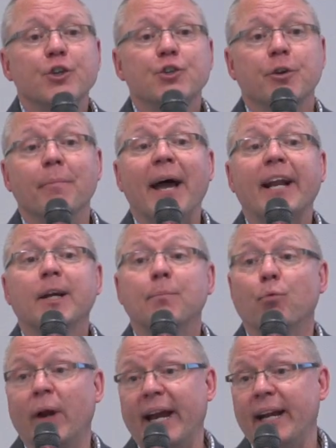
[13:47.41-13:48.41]
Traumatic
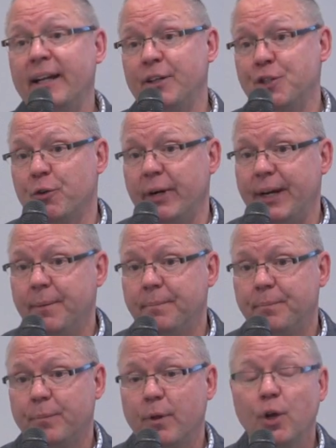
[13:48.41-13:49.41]
brain injury.
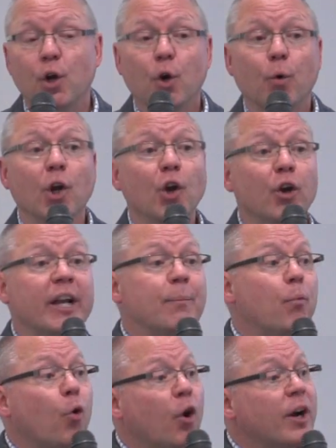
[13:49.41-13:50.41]
We're learning
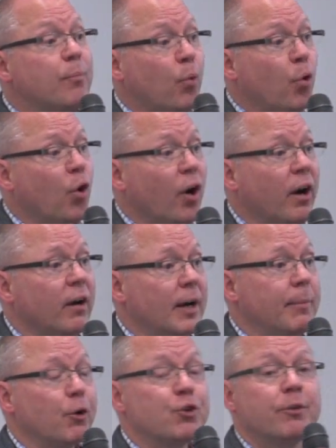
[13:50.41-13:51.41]
more and more
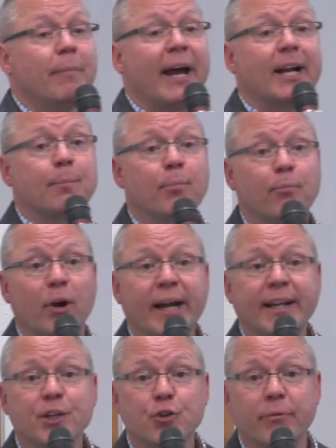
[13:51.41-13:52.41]
about traumatic
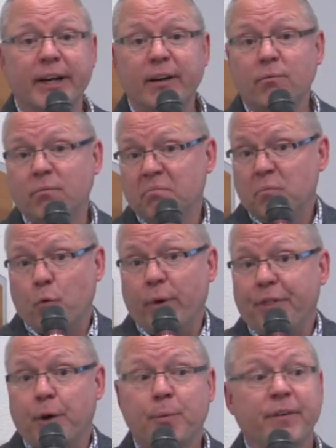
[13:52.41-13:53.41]
brain injury
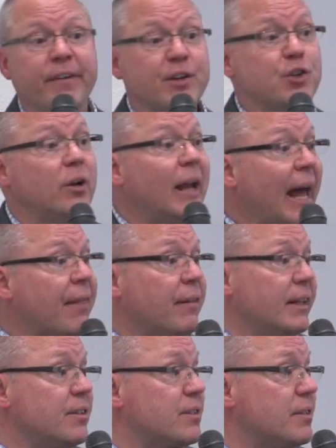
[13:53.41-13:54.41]
with our professional
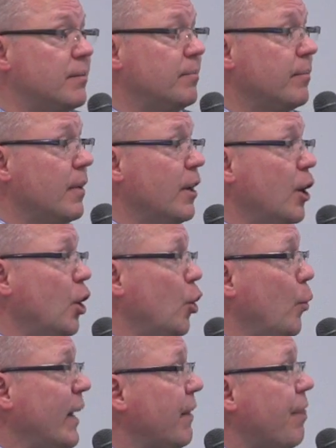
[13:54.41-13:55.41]
athletes.
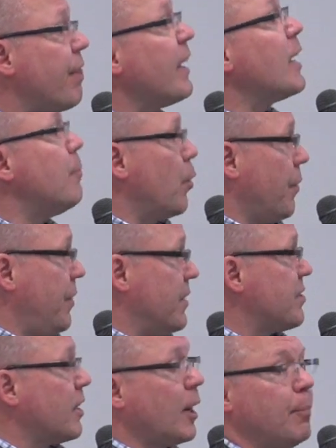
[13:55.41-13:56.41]
We didn't think about
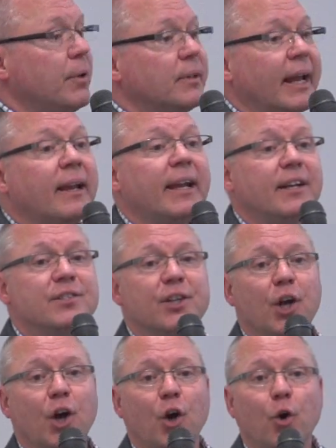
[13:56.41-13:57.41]
this a couple decades
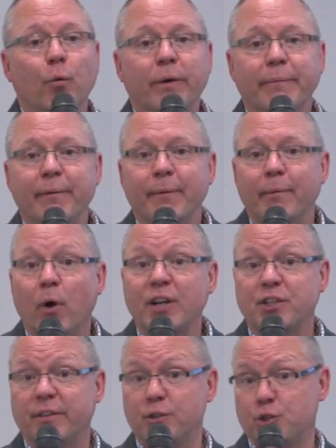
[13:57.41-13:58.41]
ago when we were
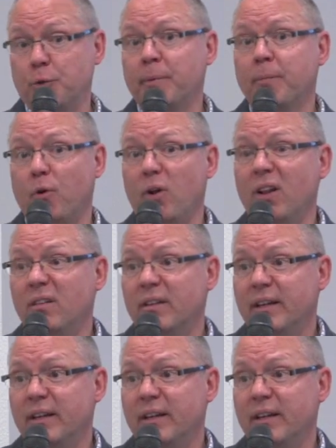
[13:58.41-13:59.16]
watching the Super Bowl,